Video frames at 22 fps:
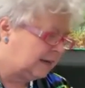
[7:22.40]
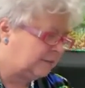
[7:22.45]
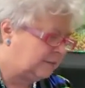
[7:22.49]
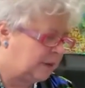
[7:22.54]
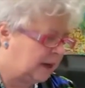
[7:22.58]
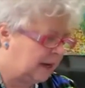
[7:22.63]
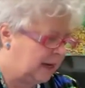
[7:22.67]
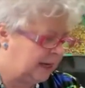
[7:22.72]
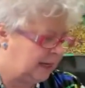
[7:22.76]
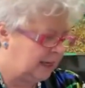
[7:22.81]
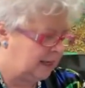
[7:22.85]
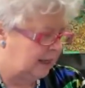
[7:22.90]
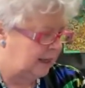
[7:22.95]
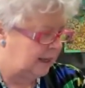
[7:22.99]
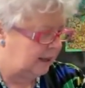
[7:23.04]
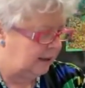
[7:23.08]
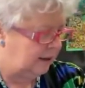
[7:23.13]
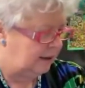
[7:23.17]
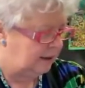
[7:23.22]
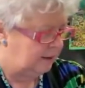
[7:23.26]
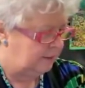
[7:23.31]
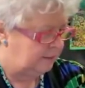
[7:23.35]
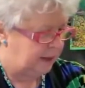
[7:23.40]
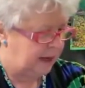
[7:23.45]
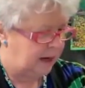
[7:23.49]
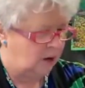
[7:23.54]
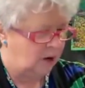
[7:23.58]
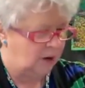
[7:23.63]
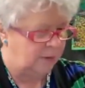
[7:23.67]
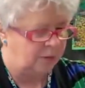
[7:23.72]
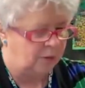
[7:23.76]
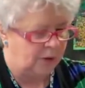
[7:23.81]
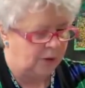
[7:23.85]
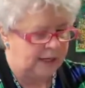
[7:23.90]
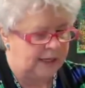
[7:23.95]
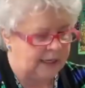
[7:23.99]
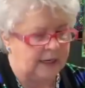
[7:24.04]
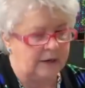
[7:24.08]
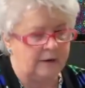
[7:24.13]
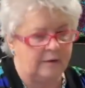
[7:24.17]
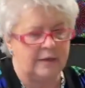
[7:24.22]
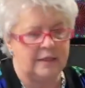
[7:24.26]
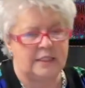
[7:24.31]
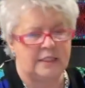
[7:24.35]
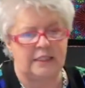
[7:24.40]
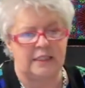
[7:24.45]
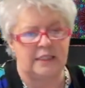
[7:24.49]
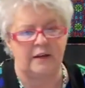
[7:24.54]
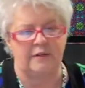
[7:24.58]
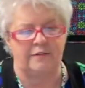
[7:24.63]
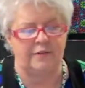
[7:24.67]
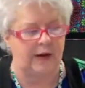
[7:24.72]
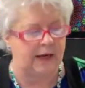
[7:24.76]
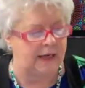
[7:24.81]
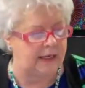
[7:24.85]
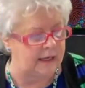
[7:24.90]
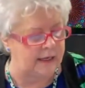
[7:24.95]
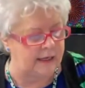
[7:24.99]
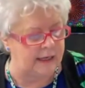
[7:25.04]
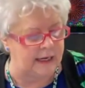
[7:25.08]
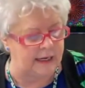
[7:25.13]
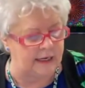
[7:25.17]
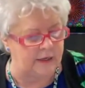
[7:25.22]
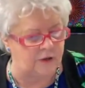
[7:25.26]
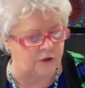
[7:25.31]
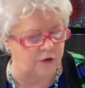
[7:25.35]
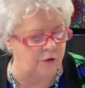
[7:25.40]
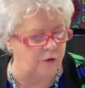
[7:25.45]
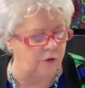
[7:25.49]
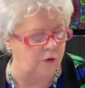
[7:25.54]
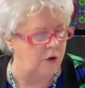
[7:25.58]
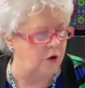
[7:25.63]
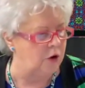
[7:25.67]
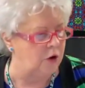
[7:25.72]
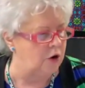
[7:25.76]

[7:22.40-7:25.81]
my PowerPoint here and see if I can get it to